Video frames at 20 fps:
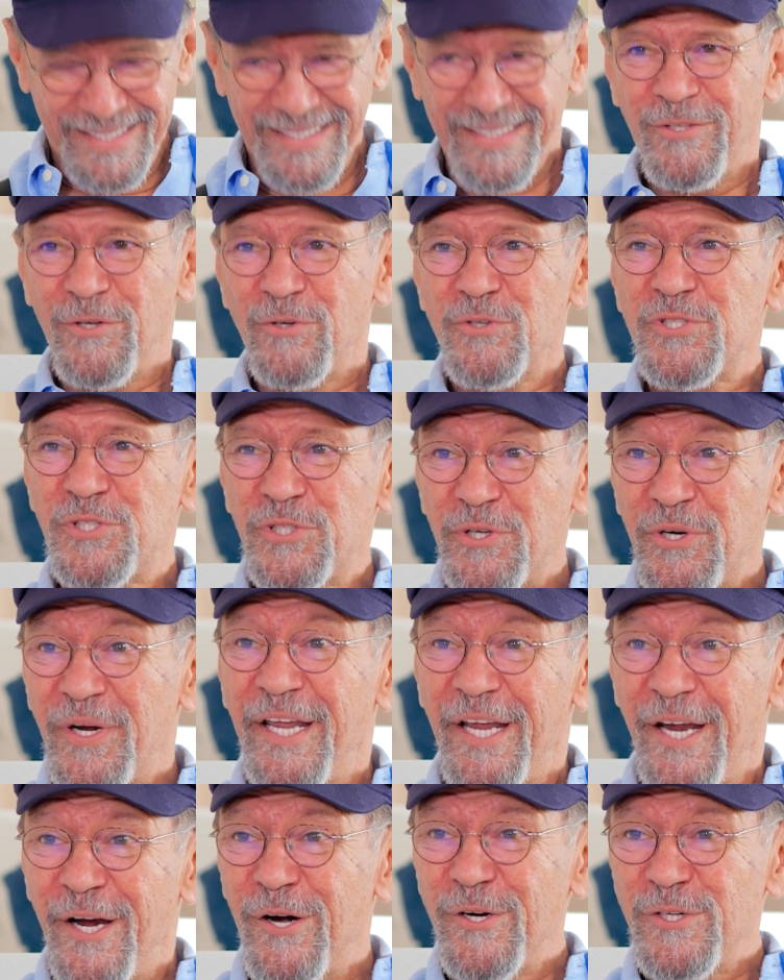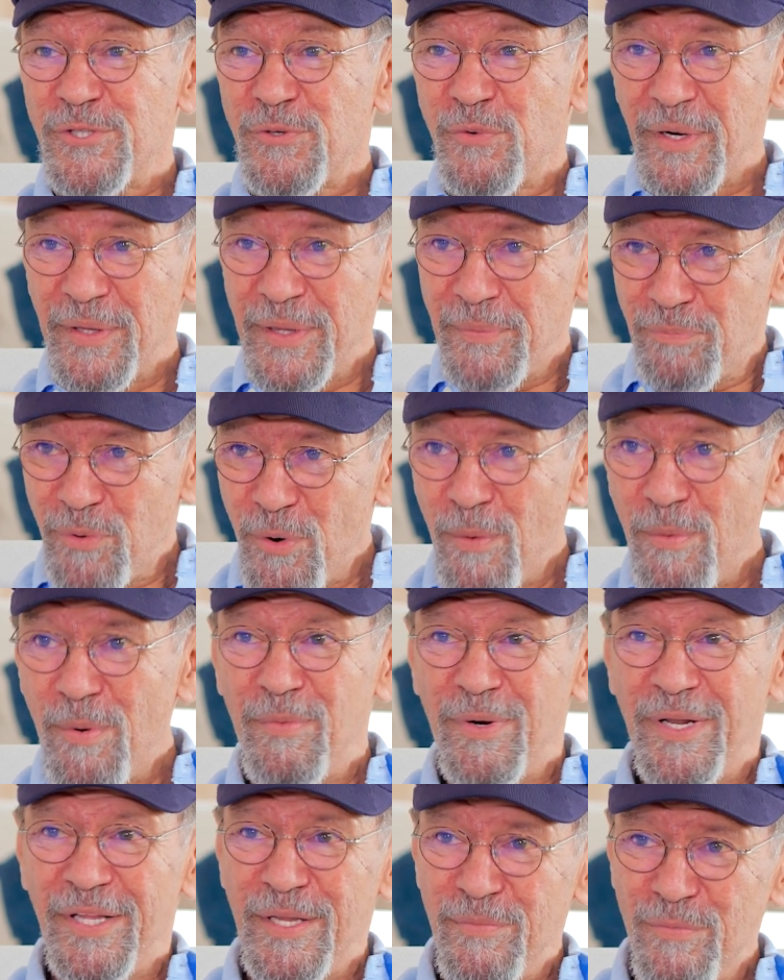those 3 years were
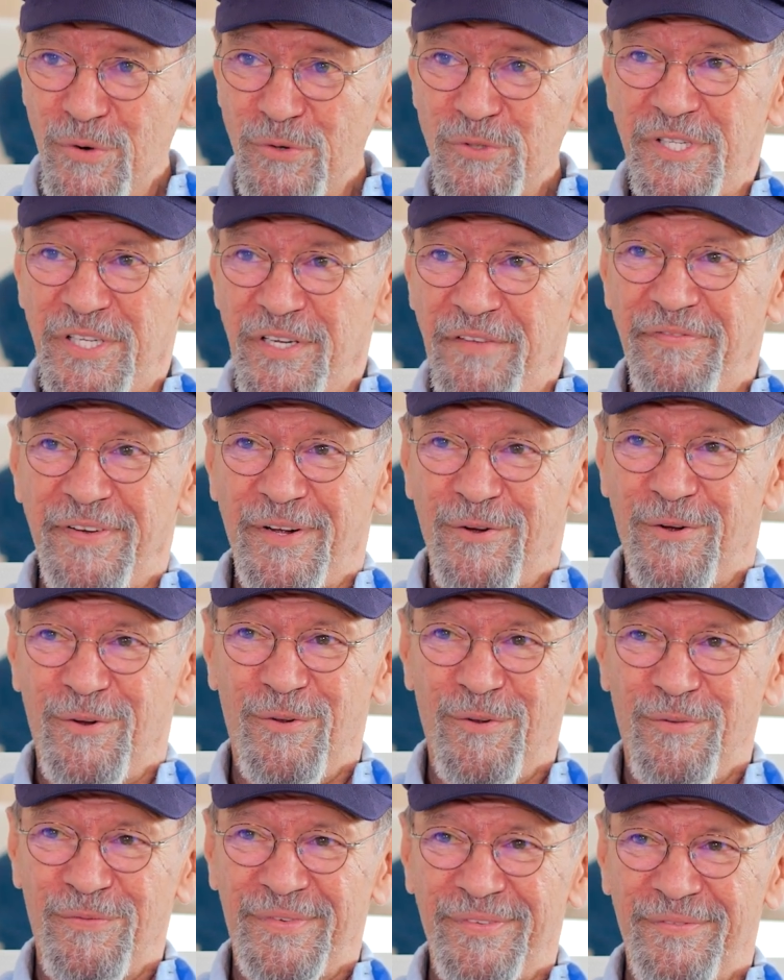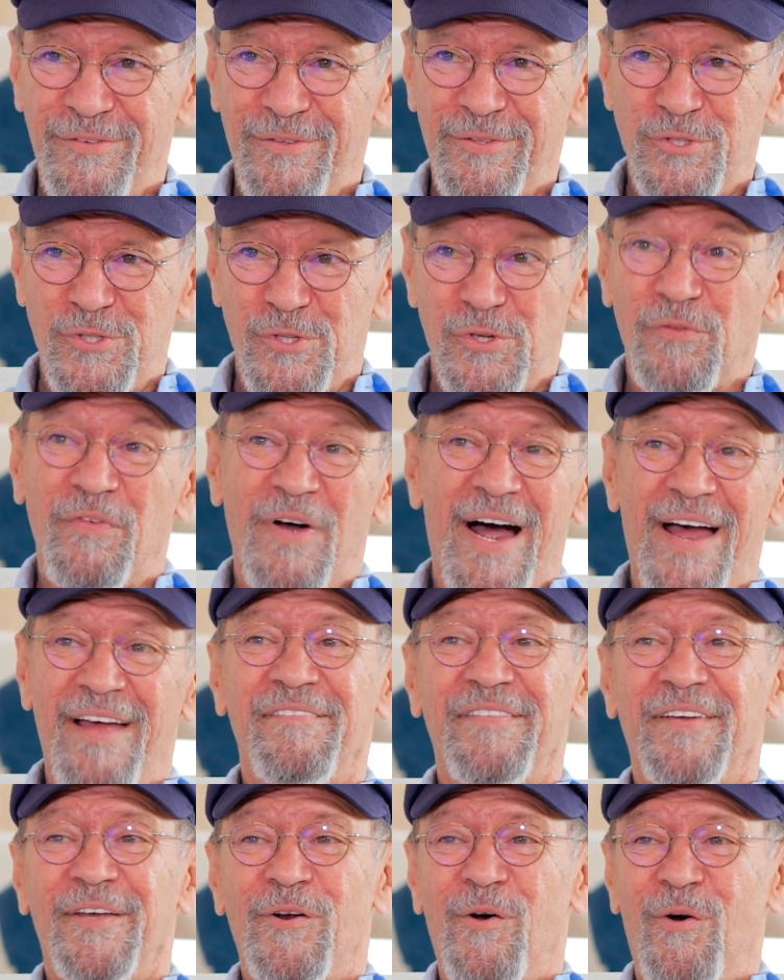probably the most difficult to
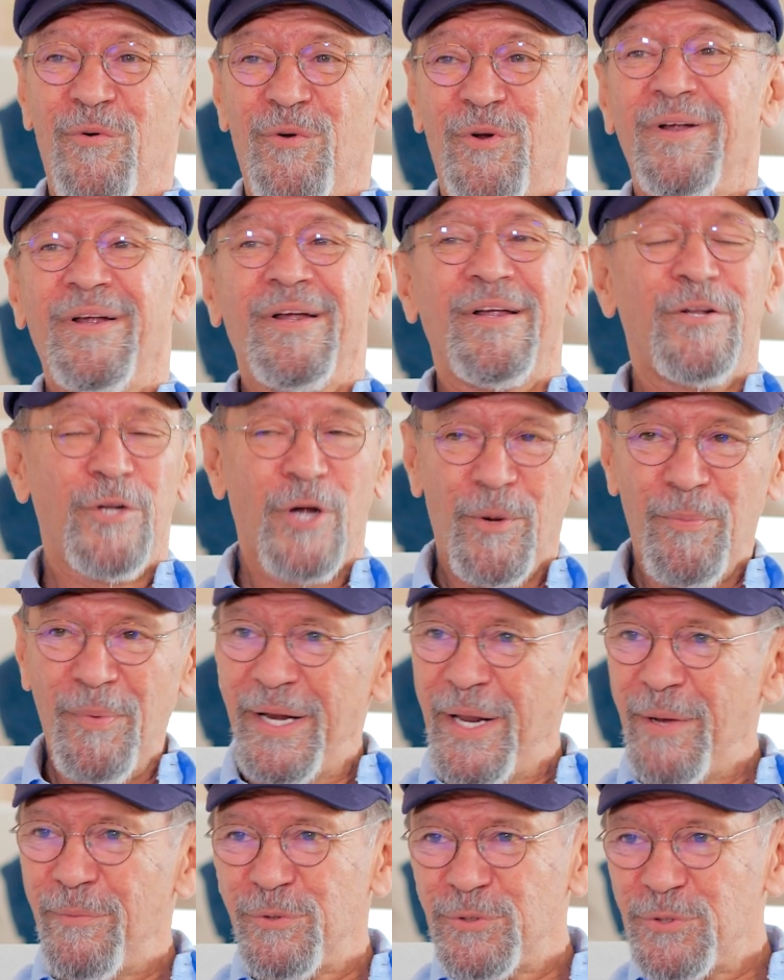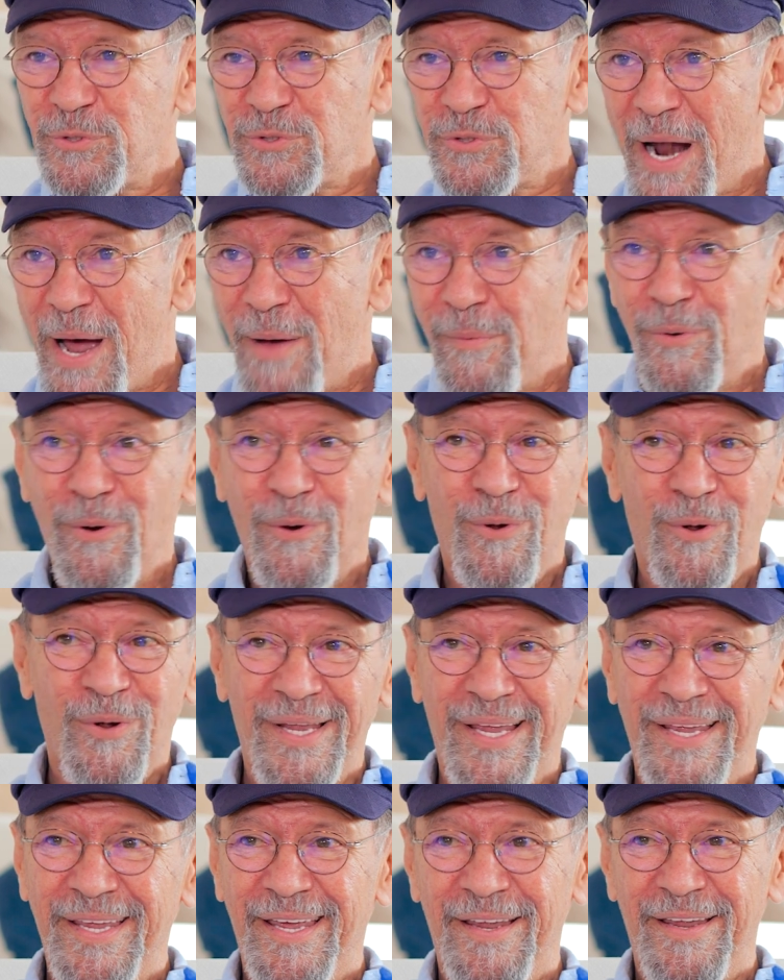survive, not being able to travel,
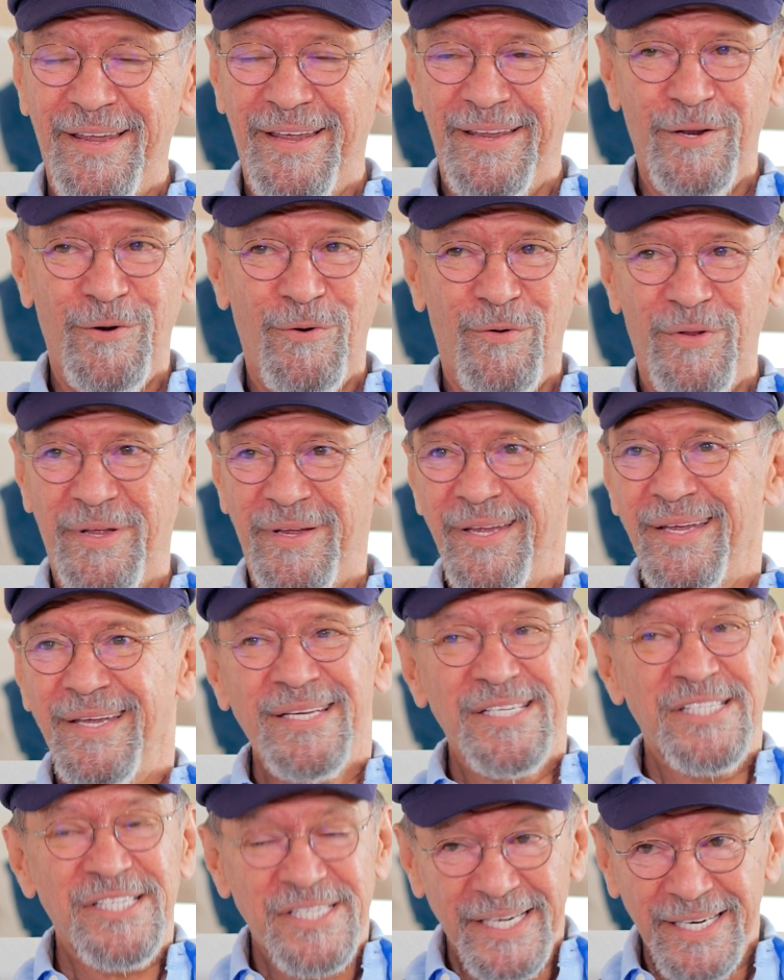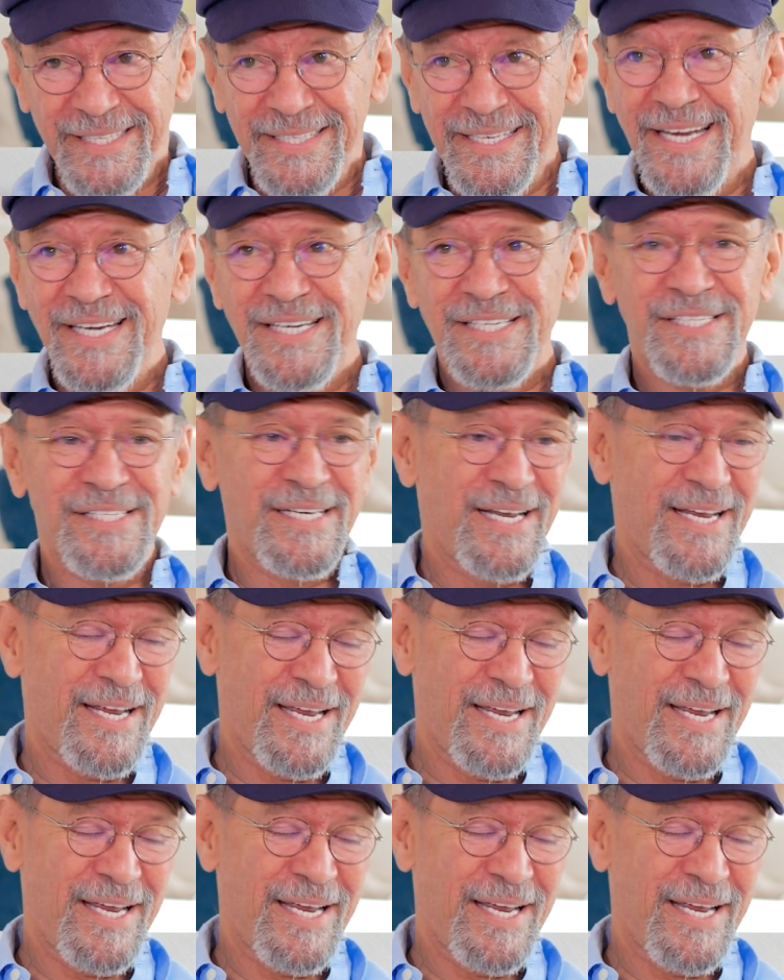the sickness,